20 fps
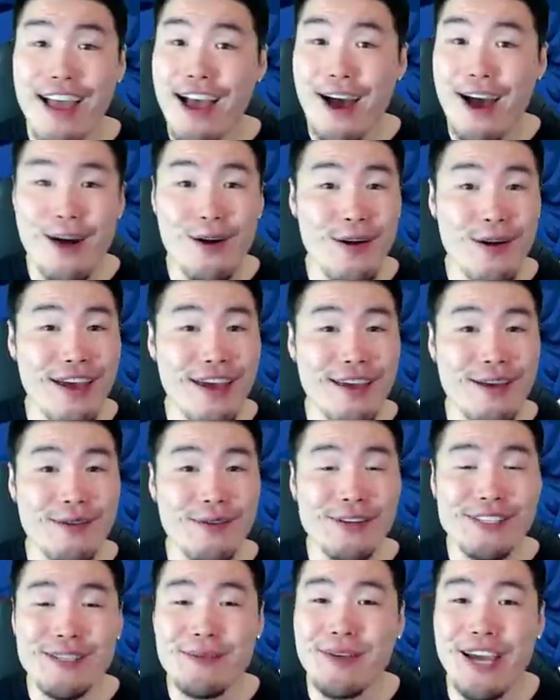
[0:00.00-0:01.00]
Alright,
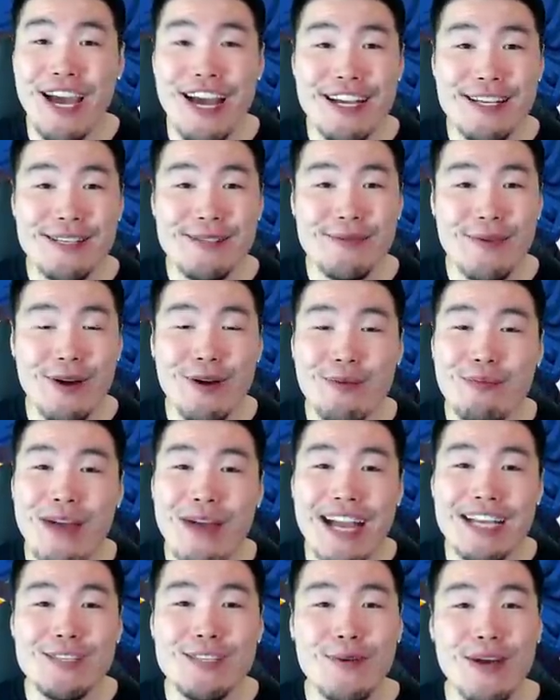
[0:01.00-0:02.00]
what's up guys? Welcome
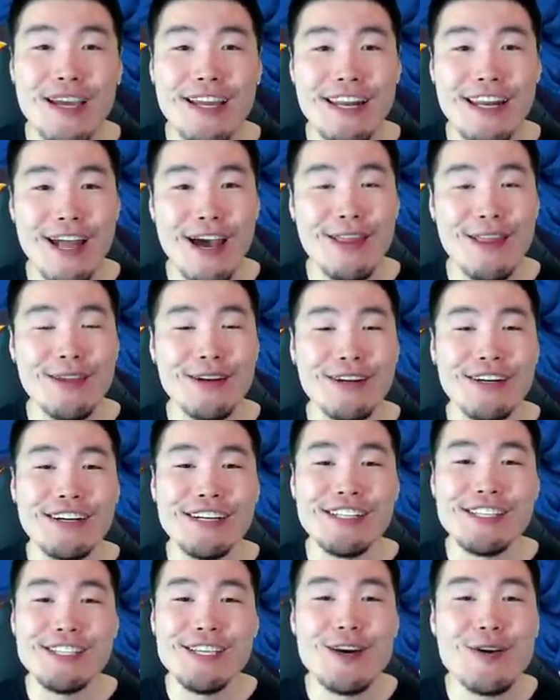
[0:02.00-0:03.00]
back to another
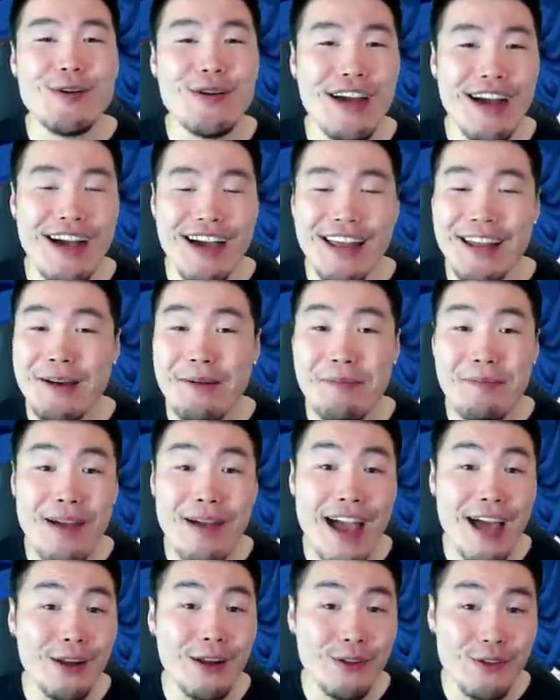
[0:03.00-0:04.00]
Dokkan
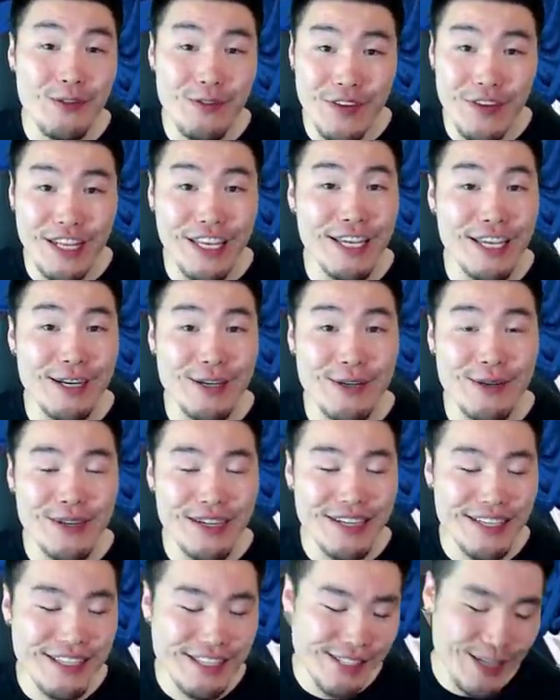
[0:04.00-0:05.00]
Battle video.
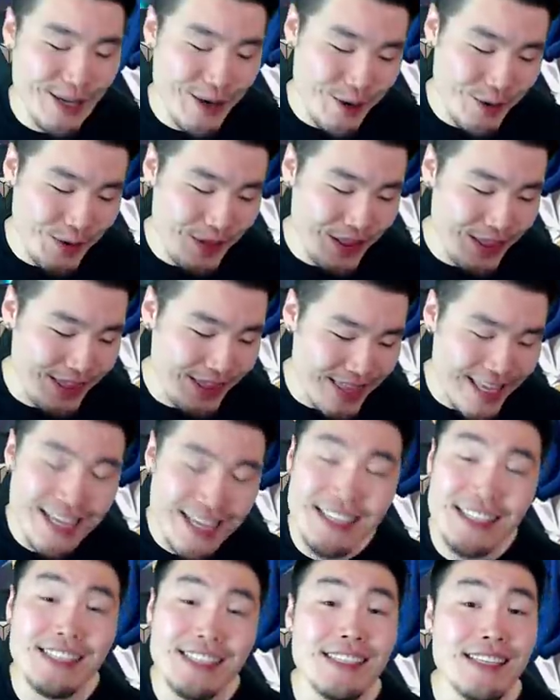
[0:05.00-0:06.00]
So
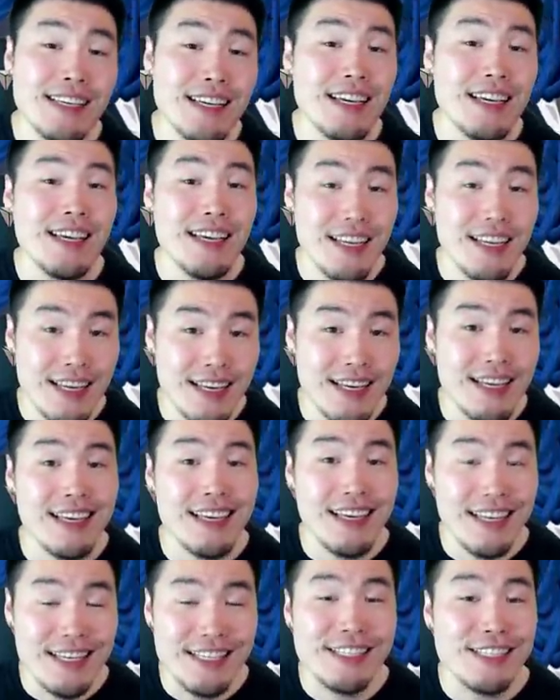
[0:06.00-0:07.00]
this
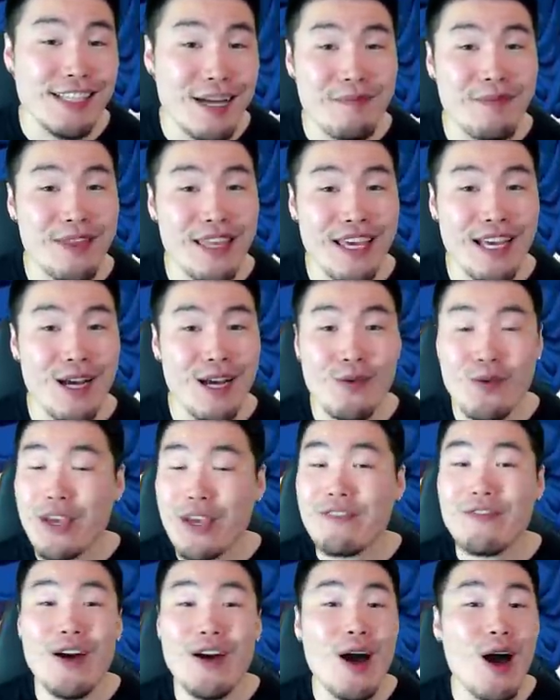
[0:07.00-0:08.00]
is something
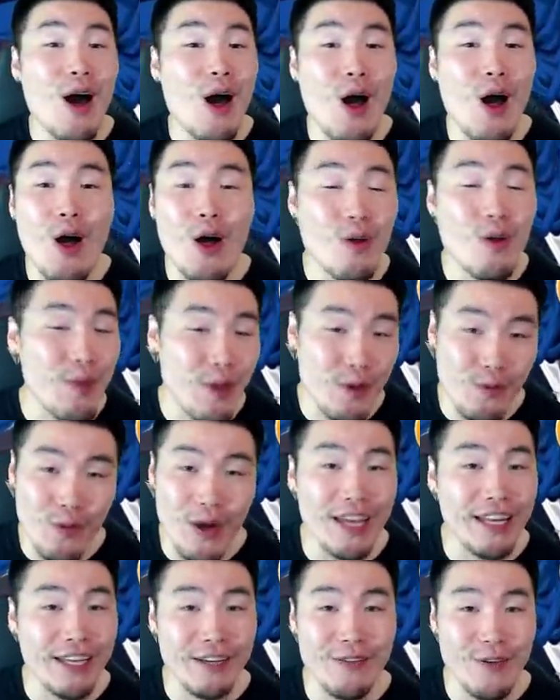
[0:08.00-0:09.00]
we've all been
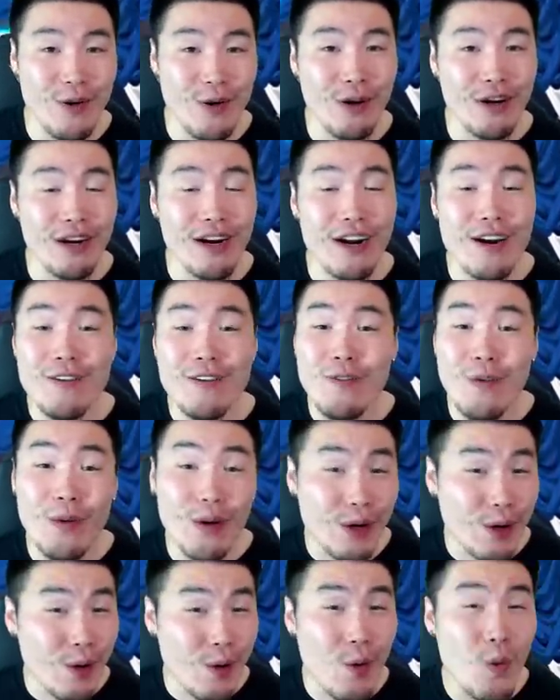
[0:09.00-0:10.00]
waiting for
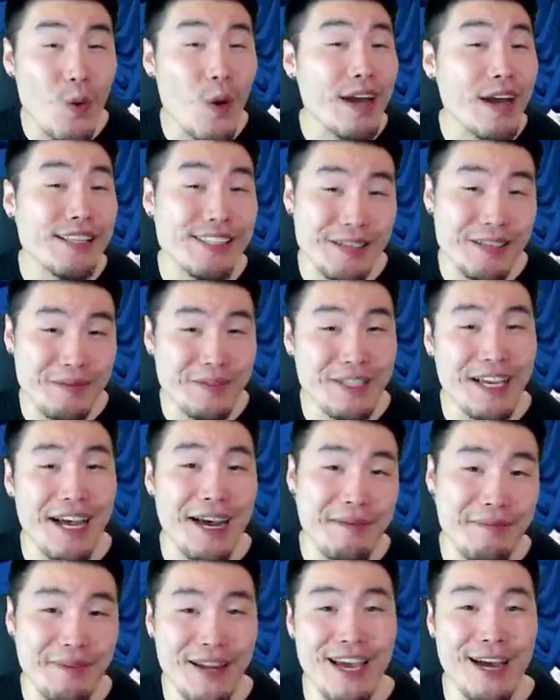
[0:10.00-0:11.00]
for quite some
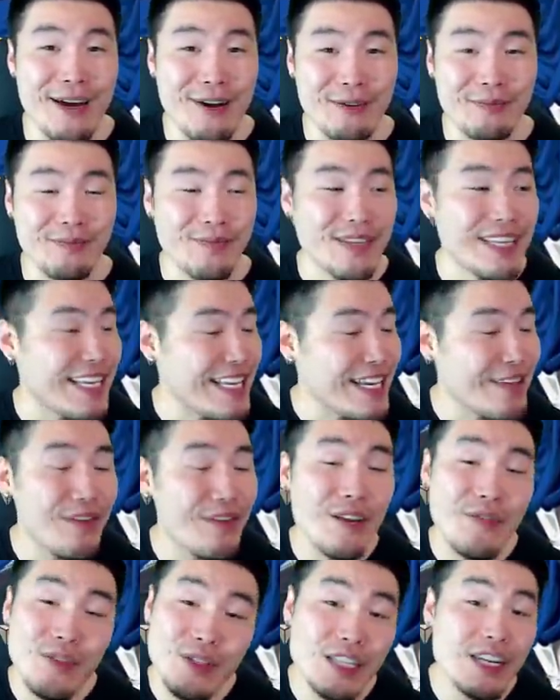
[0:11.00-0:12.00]
time now. Even
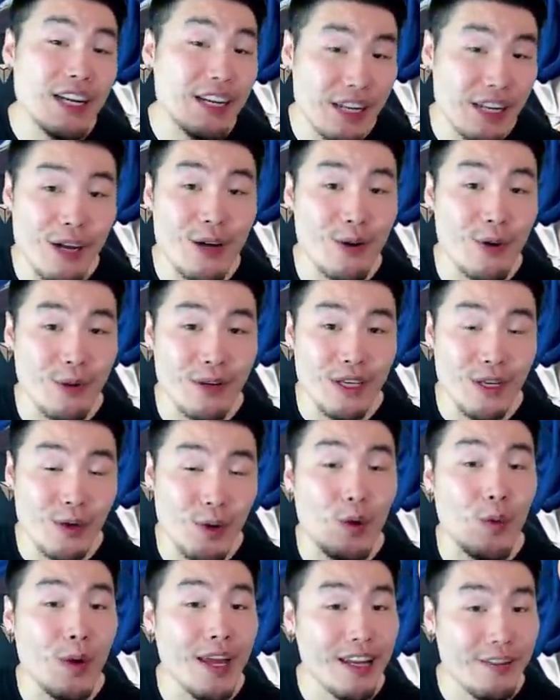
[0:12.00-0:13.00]
if you didn't know you were
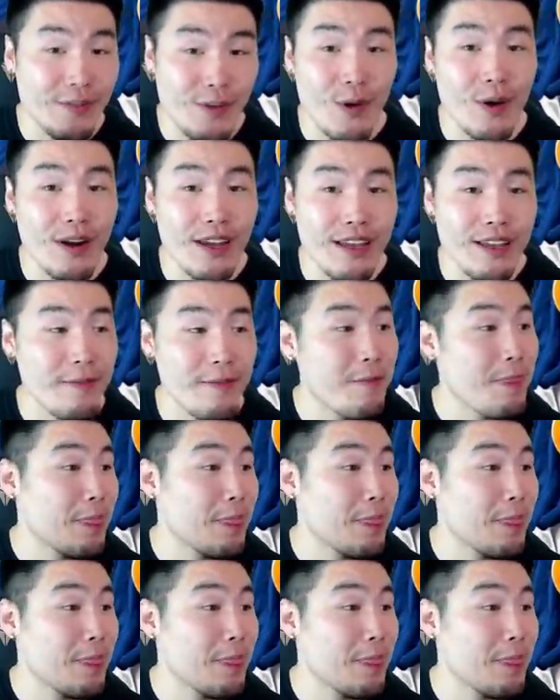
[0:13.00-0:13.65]
waiting for it,